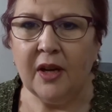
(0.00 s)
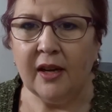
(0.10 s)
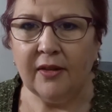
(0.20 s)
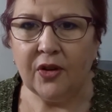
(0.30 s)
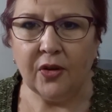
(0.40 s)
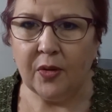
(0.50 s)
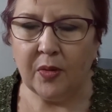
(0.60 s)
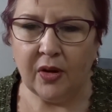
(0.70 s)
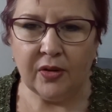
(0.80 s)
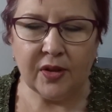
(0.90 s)
and I've
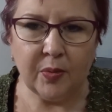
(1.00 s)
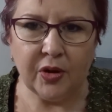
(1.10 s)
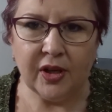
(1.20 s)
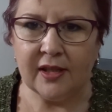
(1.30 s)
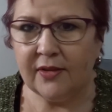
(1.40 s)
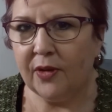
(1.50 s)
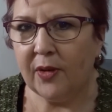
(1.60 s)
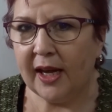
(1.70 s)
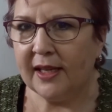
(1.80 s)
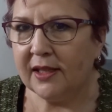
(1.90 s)
got lots of products for
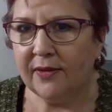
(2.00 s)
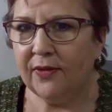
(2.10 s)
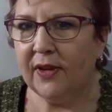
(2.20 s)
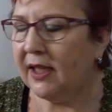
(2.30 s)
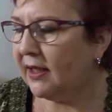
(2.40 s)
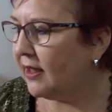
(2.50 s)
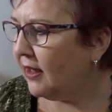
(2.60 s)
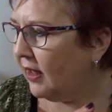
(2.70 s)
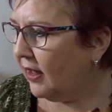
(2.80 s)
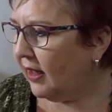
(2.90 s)
hands and feet,
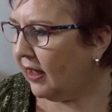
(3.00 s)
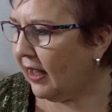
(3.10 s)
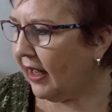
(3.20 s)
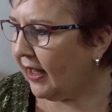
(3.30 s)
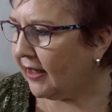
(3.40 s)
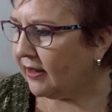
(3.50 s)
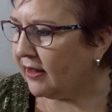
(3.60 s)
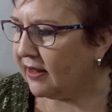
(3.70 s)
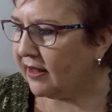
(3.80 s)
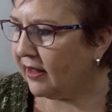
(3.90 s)

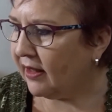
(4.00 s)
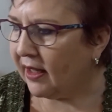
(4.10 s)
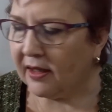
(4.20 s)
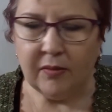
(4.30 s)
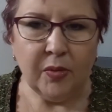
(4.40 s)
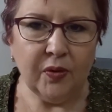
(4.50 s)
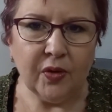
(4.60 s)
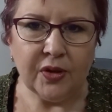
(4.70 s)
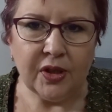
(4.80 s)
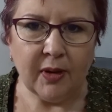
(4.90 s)
and then move
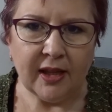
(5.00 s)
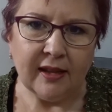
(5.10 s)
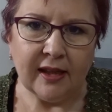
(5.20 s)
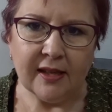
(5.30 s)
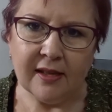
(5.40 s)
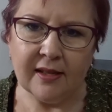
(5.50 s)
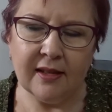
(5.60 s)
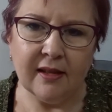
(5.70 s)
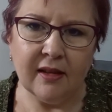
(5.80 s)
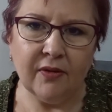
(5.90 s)
on to other
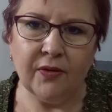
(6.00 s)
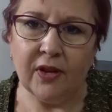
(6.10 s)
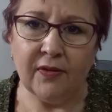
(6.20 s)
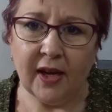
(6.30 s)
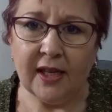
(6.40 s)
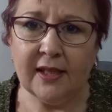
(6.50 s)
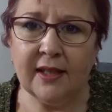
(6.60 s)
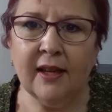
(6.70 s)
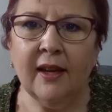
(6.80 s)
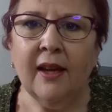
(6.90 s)
things for the
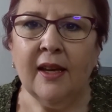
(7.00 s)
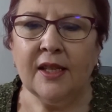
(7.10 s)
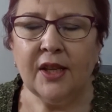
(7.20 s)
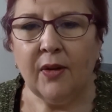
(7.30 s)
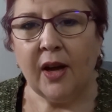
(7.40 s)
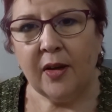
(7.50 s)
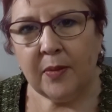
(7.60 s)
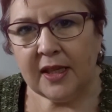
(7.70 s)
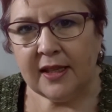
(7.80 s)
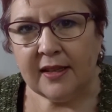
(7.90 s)
face. So I hope
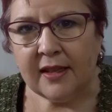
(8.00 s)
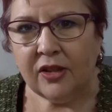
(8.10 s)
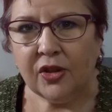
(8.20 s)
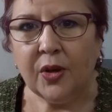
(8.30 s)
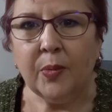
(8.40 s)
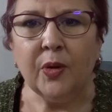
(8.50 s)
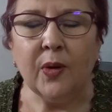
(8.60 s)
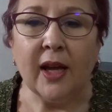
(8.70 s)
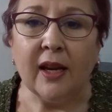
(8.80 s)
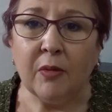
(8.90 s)
this is
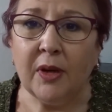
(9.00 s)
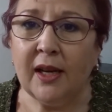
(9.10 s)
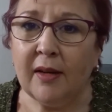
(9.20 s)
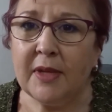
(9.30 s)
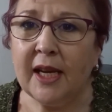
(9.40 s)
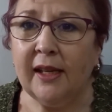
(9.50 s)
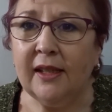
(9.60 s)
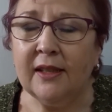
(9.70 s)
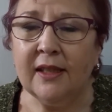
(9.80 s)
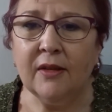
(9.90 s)
enjoyable, and I will
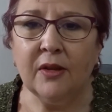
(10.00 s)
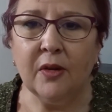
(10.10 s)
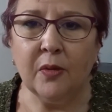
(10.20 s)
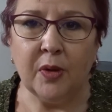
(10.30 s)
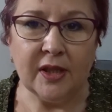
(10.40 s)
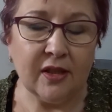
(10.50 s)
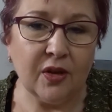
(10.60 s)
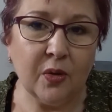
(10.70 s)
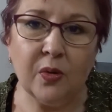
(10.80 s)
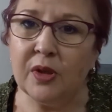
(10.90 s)
update once a
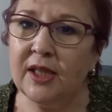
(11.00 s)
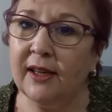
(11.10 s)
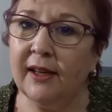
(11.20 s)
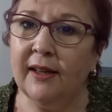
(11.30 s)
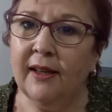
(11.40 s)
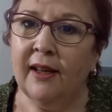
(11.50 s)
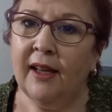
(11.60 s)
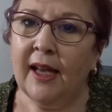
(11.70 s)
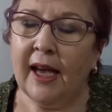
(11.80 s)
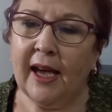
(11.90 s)
quarter,
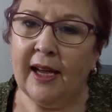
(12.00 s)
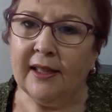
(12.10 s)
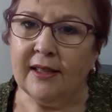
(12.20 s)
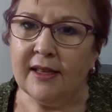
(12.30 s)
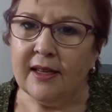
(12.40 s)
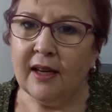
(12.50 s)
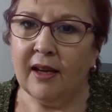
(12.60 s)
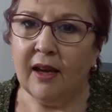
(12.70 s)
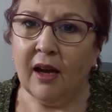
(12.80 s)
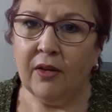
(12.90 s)
and
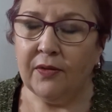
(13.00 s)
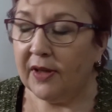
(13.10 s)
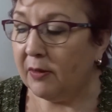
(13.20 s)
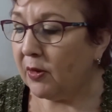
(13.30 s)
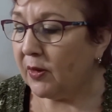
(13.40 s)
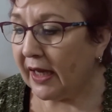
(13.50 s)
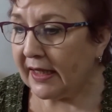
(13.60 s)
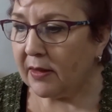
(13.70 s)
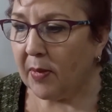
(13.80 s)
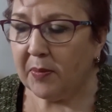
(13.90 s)
hopefully we'll
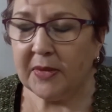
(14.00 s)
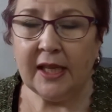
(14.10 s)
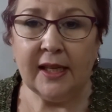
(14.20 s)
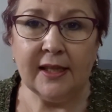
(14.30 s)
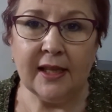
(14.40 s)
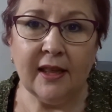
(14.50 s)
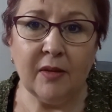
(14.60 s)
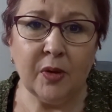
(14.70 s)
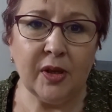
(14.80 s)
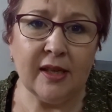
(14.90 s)
get some empties, and
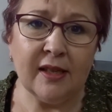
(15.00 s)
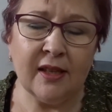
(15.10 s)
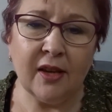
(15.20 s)
then we can